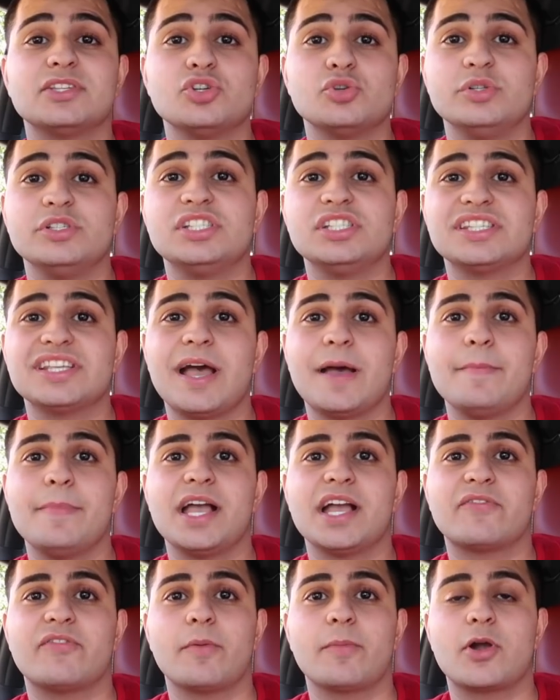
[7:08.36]
So we just got
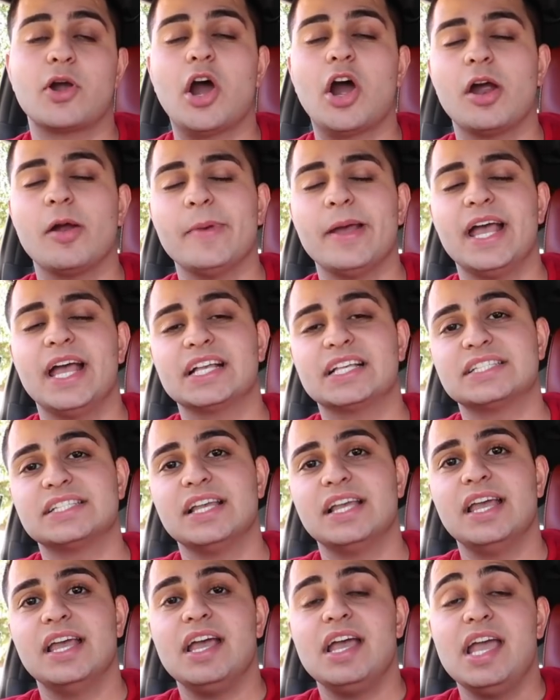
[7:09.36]
back from Carmax,
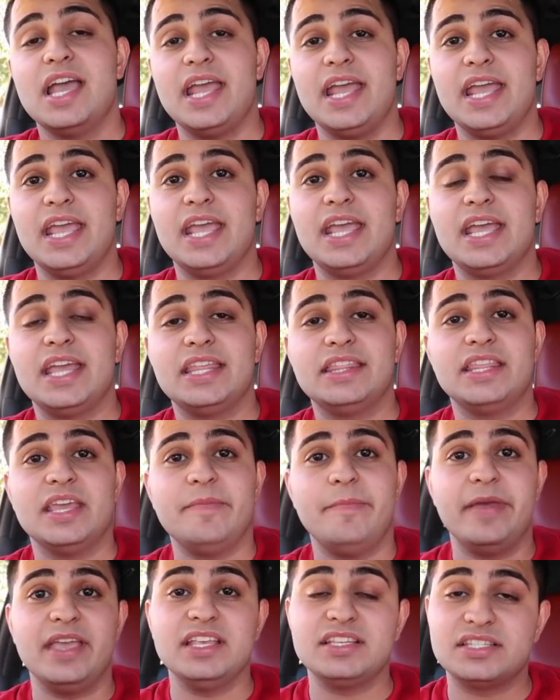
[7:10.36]
and they
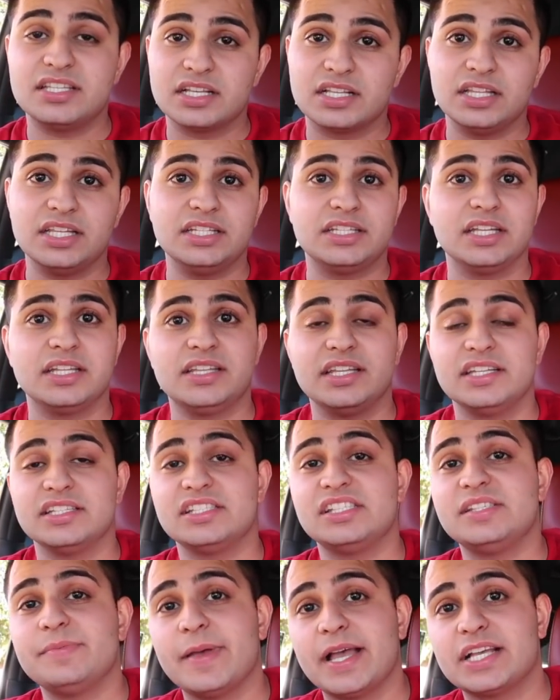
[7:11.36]
basically did the
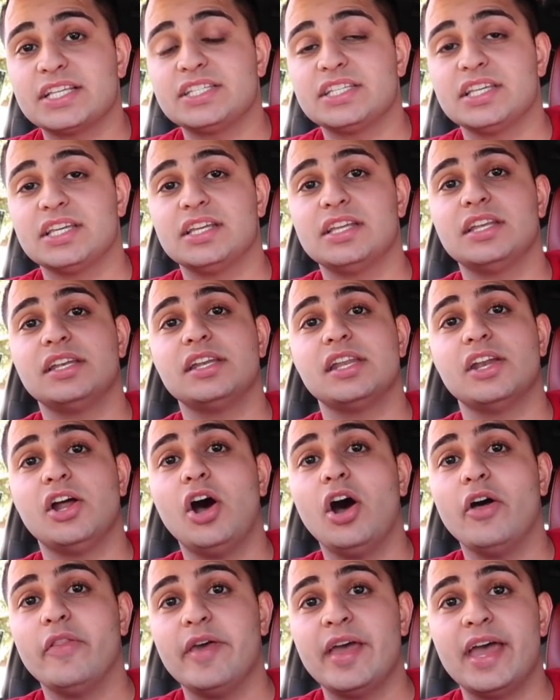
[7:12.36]
inspection and
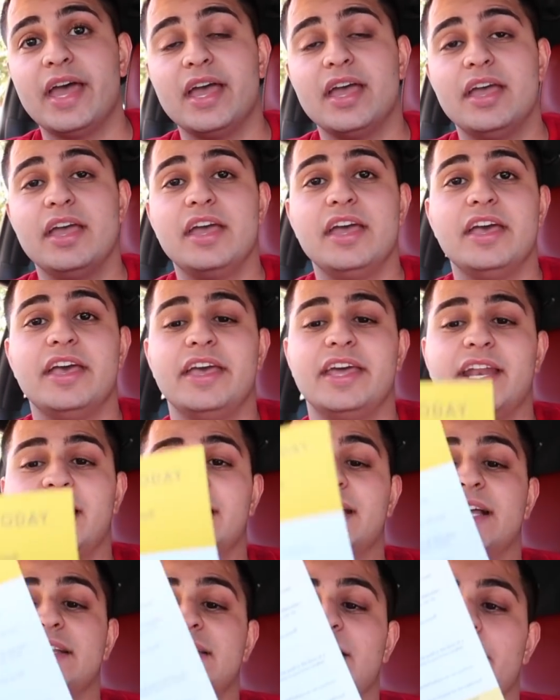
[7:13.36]
all that. And I
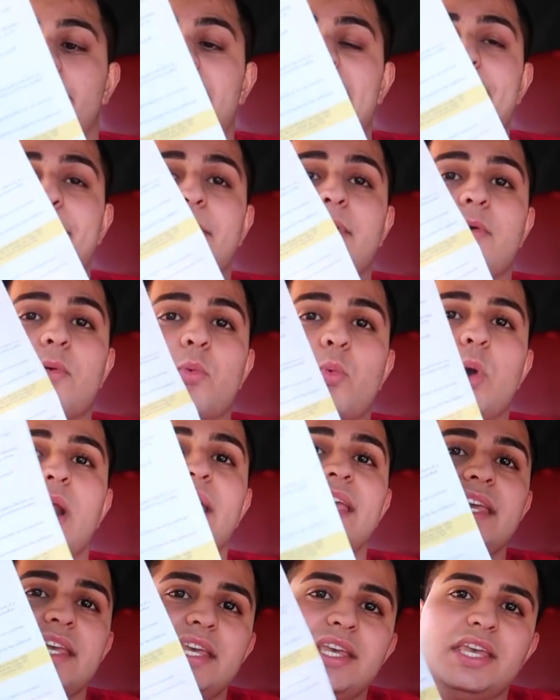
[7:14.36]
got the paper
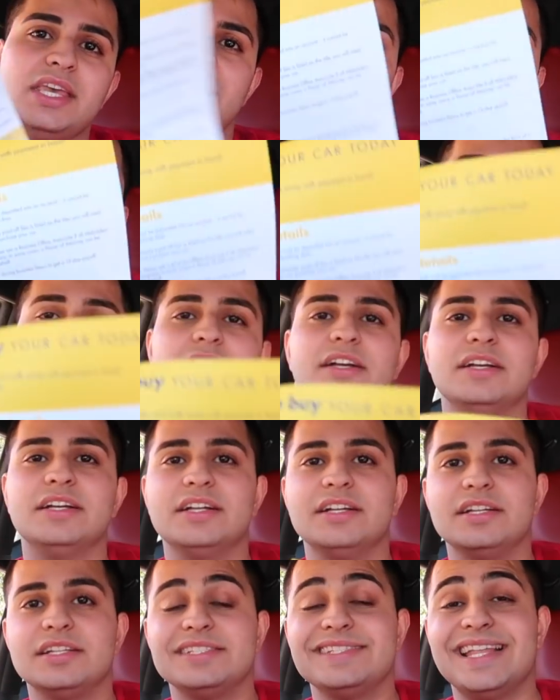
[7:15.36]
right here
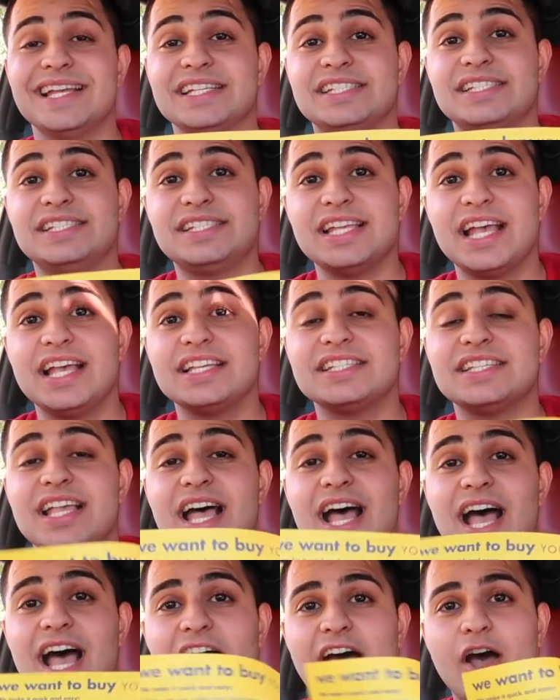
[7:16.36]
that says
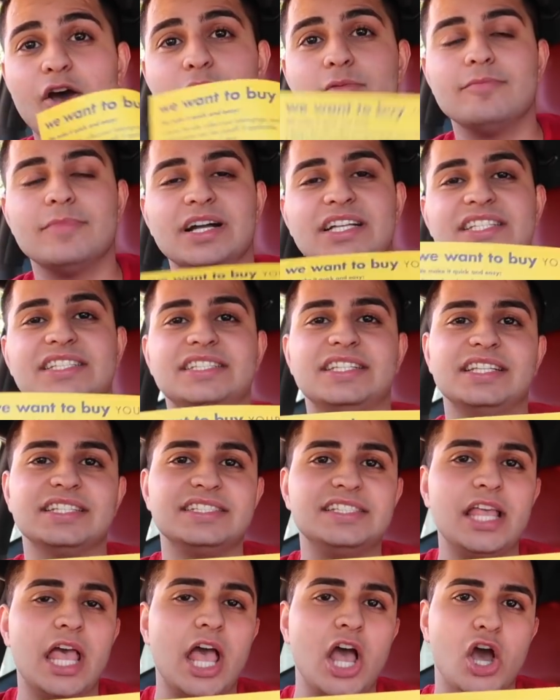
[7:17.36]
how much
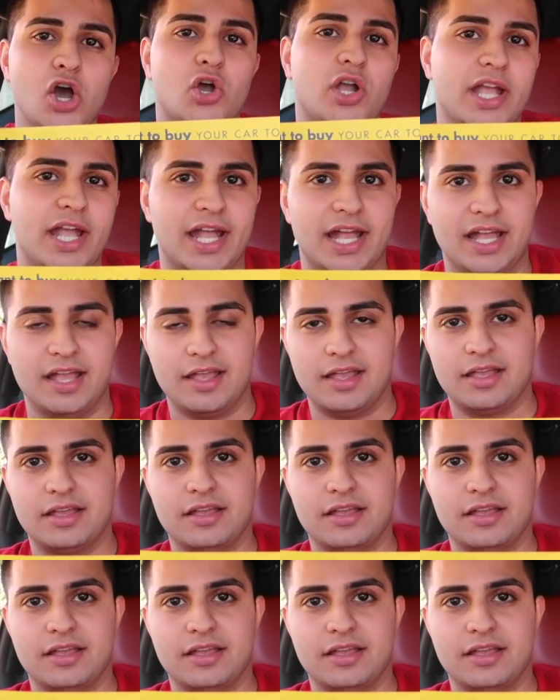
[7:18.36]
this Hellcat